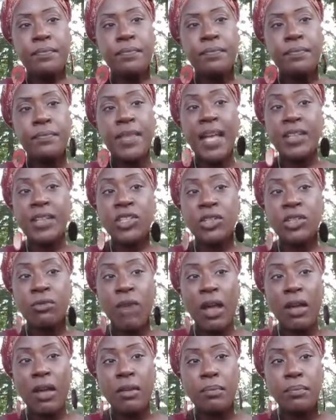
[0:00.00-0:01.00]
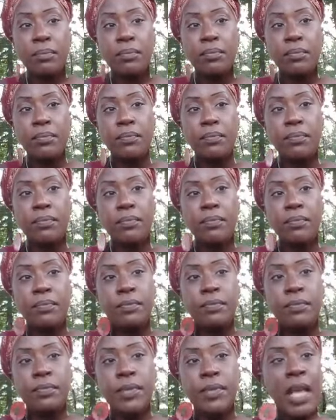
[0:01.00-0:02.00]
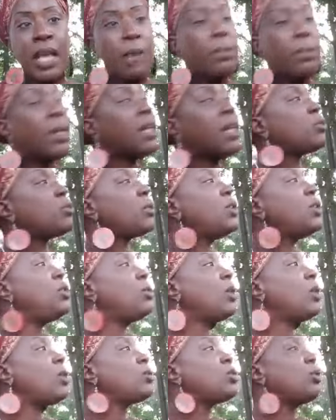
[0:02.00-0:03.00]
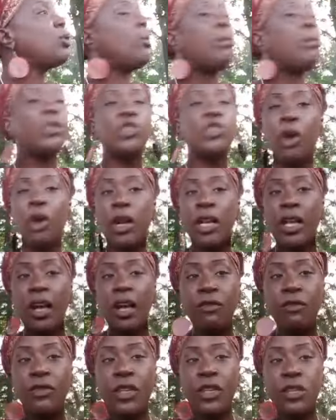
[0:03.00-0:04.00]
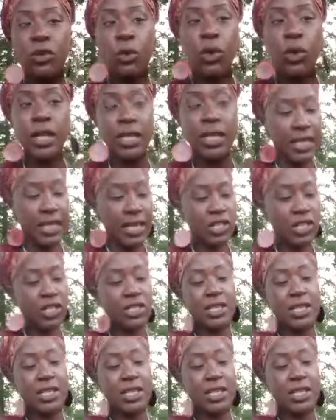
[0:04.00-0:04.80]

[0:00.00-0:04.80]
That's the rub. Because when you go to a majority of these organizations,